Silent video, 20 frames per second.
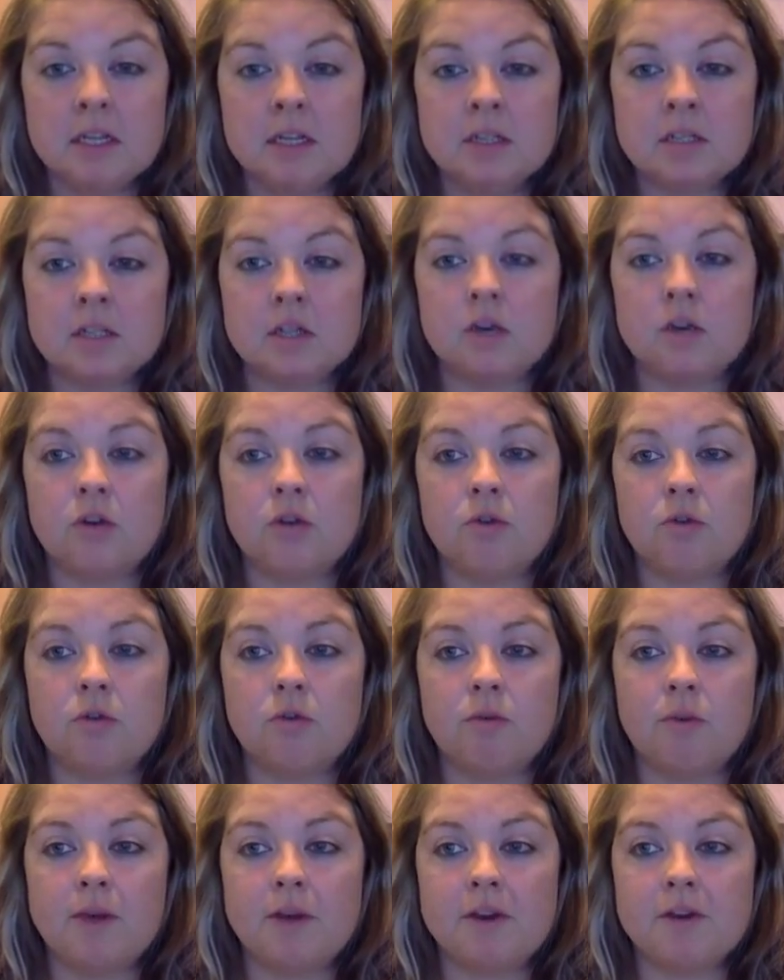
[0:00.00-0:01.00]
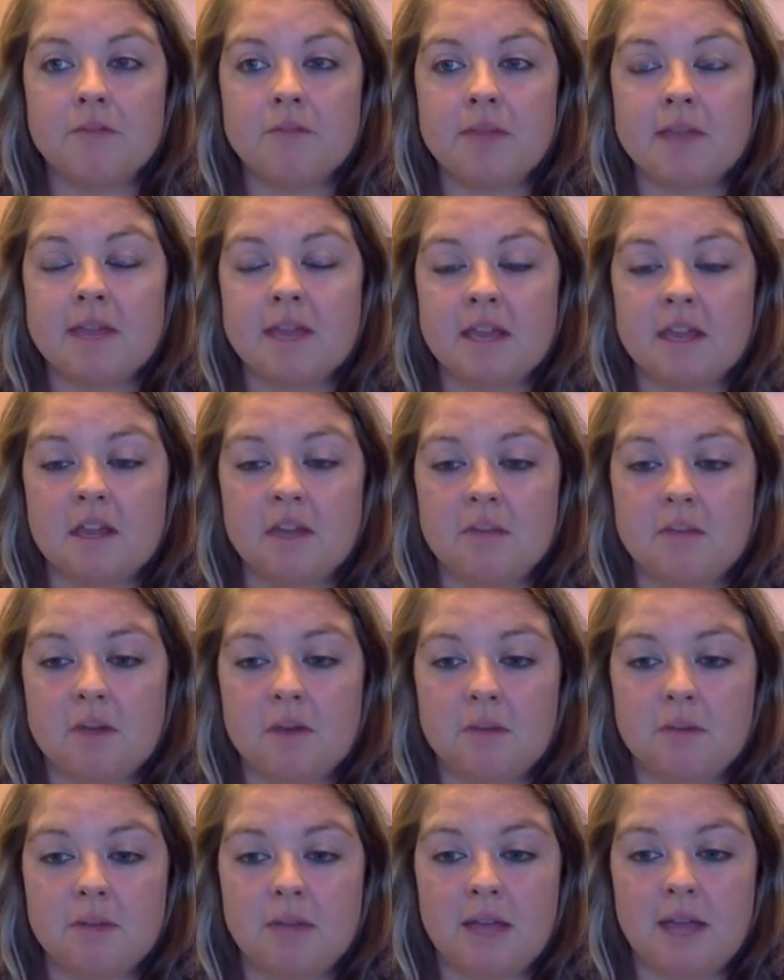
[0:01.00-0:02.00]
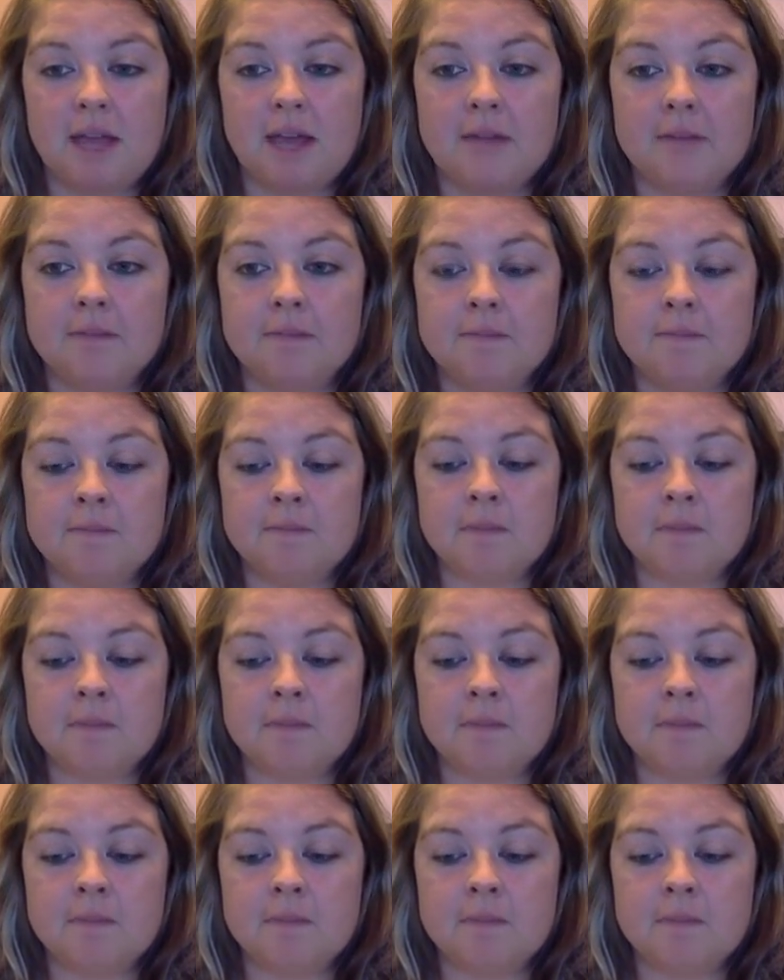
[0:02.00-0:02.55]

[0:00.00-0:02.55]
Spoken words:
So when you're making your meal plan,